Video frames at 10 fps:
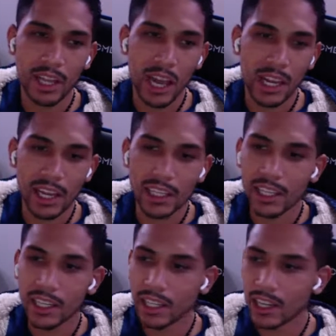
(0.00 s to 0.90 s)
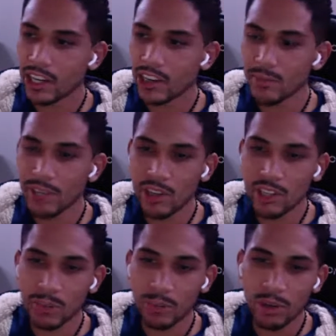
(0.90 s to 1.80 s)
I like it. Here's some things you
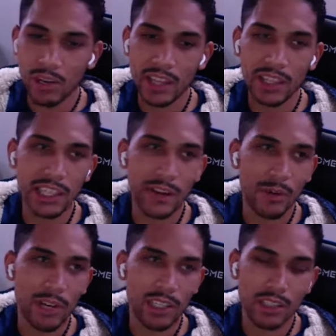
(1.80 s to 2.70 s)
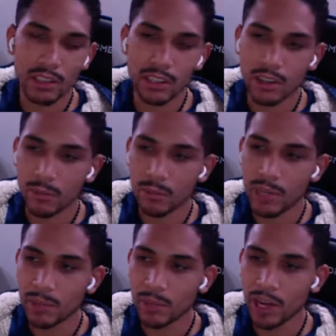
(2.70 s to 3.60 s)
can improve, and I think that would reach,
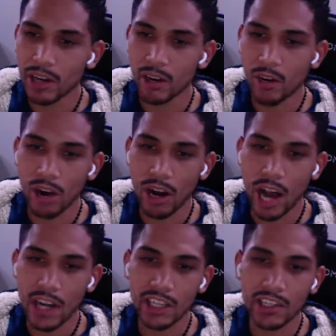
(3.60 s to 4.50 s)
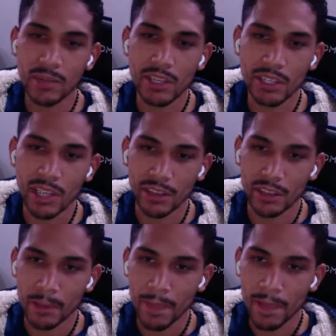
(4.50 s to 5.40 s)
people better, or how to get your message out
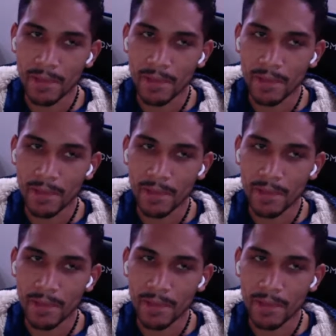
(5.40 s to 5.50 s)
there.